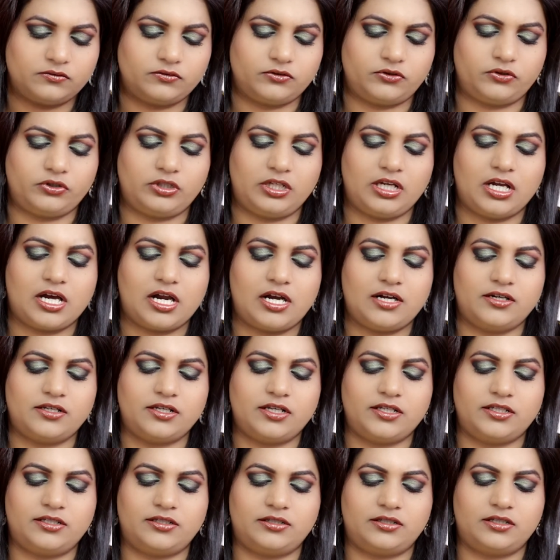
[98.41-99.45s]
So they are
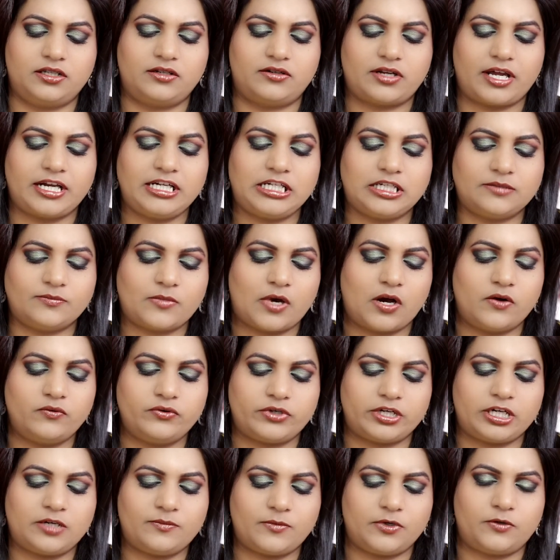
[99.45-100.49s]
just the right amount
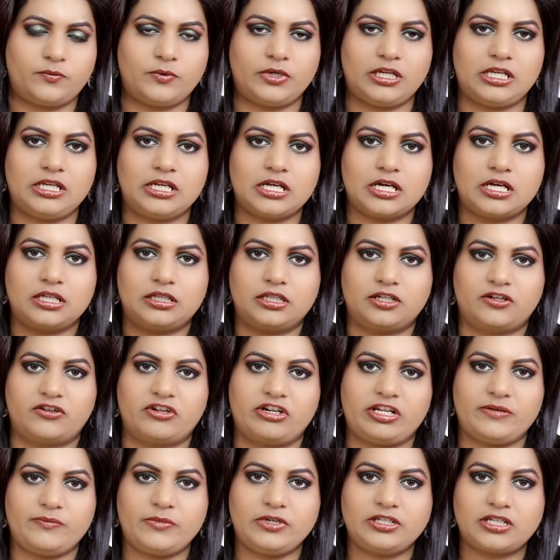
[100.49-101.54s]
in between the
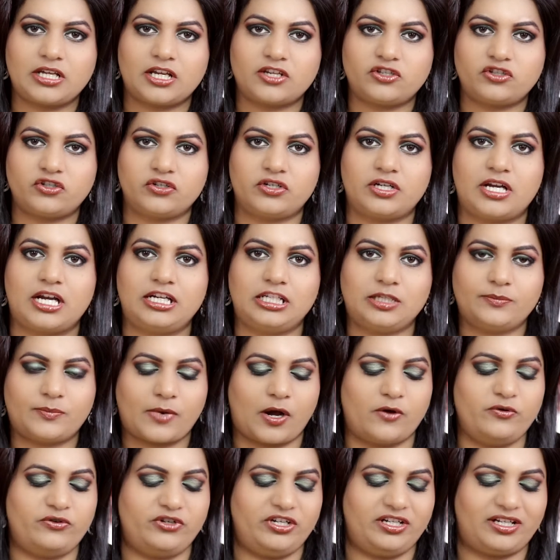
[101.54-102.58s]
creamy texture and the
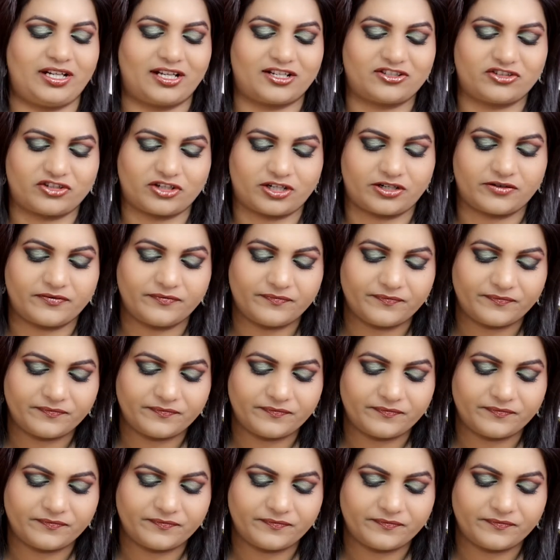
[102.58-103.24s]
powdery texture.